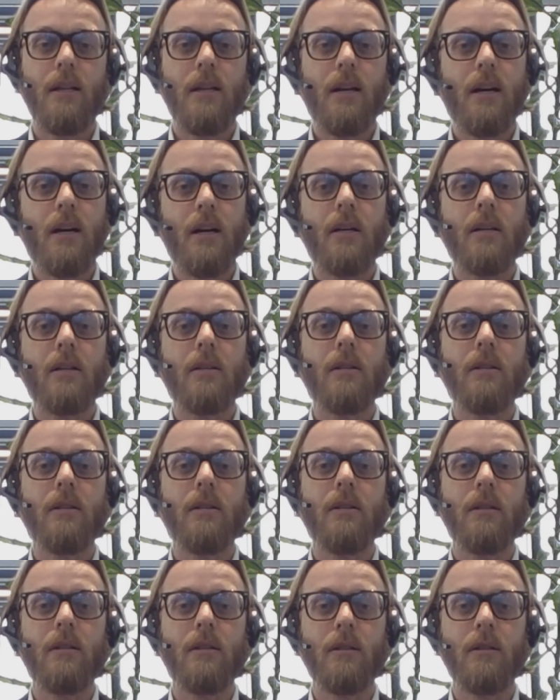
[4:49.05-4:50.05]
They
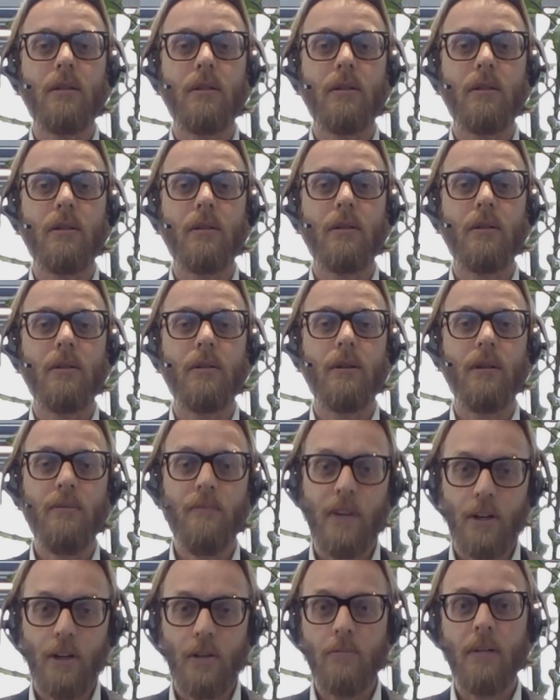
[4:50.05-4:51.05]
are
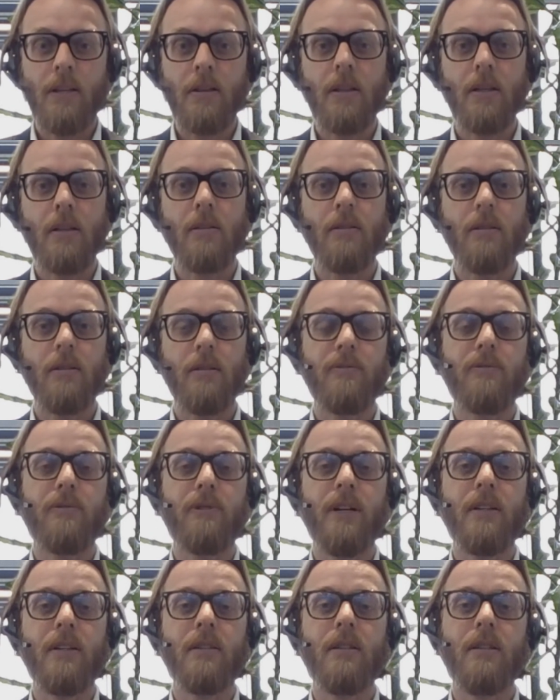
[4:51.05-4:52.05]

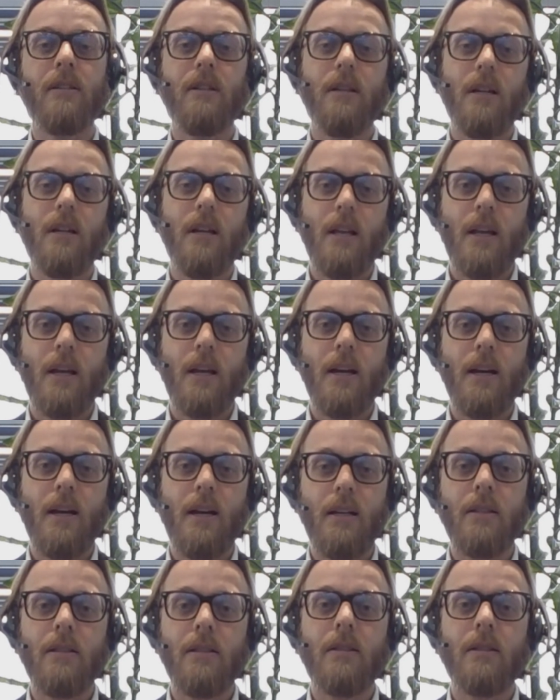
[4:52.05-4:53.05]
environmental friendly,
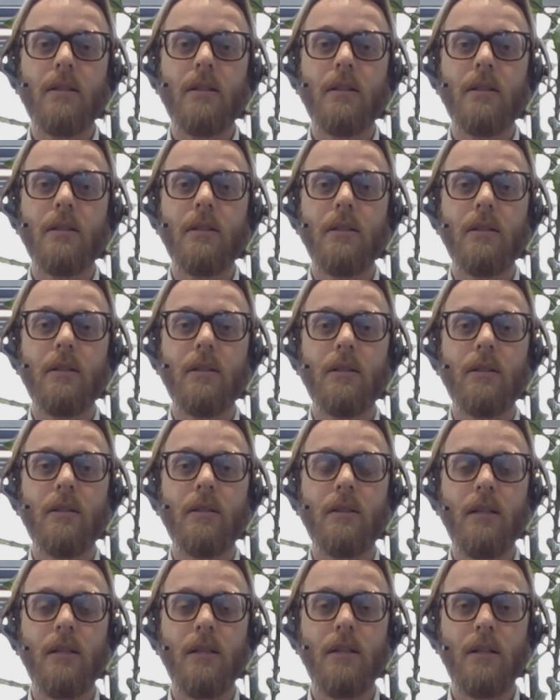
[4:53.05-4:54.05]
and
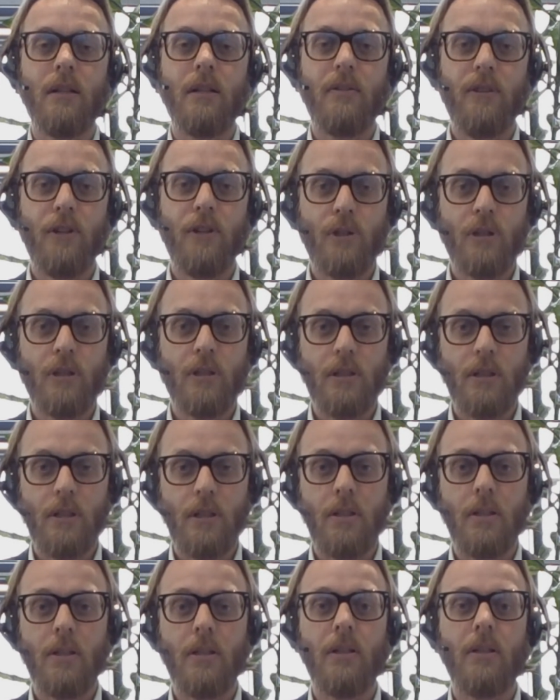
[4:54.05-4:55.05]
their
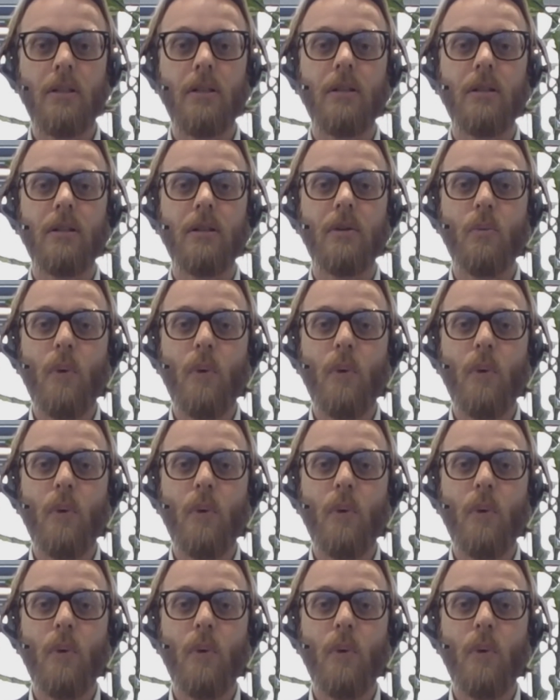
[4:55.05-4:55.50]
efficiency,